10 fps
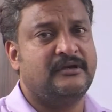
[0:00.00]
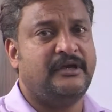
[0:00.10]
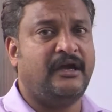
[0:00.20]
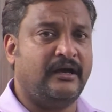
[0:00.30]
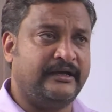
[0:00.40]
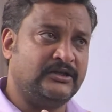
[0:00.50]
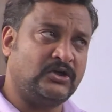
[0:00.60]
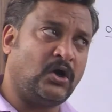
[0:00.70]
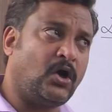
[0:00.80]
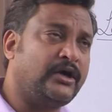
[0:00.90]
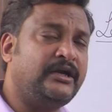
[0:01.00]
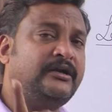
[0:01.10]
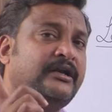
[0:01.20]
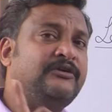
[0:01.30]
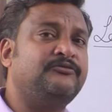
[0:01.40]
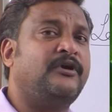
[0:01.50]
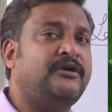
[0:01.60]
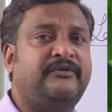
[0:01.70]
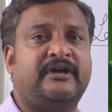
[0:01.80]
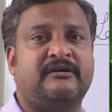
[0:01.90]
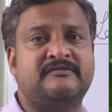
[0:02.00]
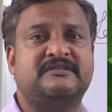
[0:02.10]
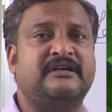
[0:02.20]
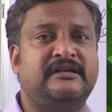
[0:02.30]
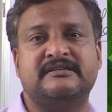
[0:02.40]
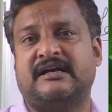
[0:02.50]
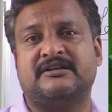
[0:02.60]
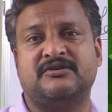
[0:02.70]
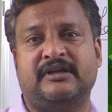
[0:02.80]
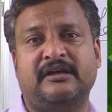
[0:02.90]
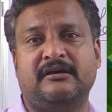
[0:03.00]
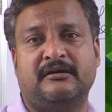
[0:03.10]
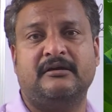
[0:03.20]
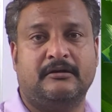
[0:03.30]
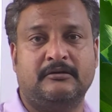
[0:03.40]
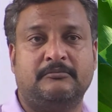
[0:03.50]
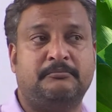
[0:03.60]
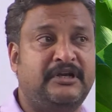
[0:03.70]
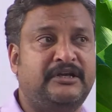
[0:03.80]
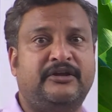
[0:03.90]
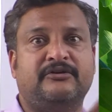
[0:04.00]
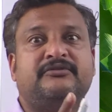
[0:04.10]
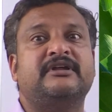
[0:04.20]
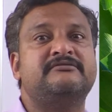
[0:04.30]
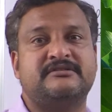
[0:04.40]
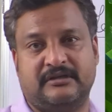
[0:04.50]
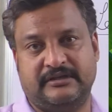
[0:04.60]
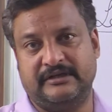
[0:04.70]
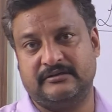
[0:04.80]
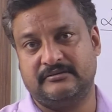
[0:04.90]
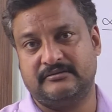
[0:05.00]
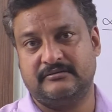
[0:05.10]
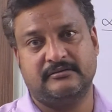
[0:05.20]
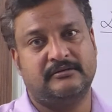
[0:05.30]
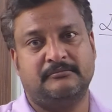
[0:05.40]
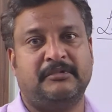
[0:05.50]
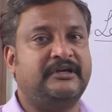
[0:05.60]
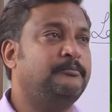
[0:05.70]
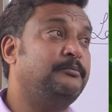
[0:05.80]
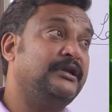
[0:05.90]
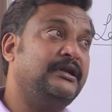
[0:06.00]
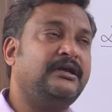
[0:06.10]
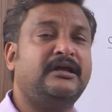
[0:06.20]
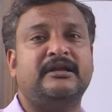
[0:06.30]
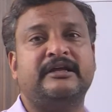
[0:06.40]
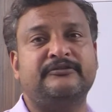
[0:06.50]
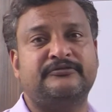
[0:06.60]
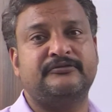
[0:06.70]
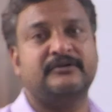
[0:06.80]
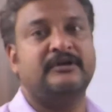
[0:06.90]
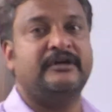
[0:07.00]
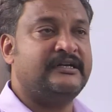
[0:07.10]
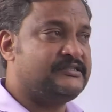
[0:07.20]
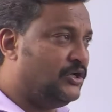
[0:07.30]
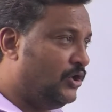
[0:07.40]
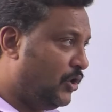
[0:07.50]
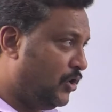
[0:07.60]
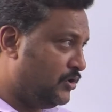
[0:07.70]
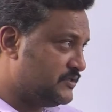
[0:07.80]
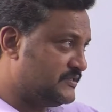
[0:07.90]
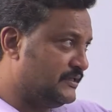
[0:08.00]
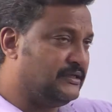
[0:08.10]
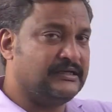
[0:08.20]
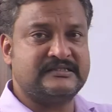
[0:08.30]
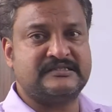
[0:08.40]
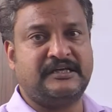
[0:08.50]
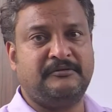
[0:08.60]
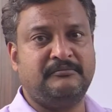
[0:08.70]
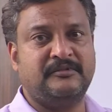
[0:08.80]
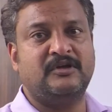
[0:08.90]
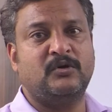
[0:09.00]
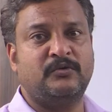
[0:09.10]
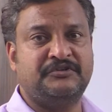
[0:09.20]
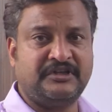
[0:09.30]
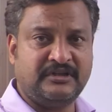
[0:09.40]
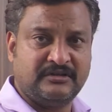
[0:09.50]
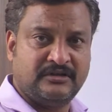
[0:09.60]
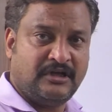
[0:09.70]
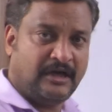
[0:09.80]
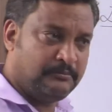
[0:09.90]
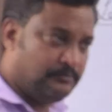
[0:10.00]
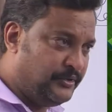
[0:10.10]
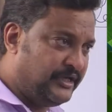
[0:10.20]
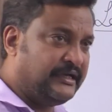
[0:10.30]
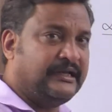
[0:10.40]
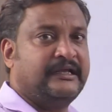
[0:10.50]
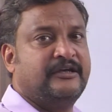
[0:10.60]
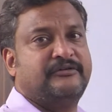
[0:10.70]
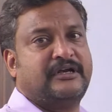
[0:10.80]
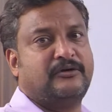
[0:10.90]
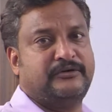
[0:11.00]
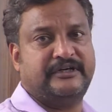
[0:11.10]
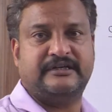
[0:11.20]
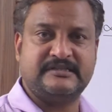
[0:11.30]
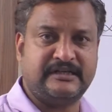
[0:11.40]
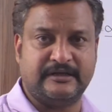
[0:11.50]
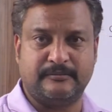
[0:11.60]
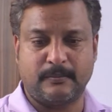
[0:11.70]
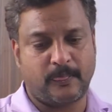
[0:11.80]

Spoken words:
Yeah, in the coconut leaf, what we have seen is actually plenty of leaves are there. But a banana leaf, it's a long single stem with a big leaf around it, isn't it?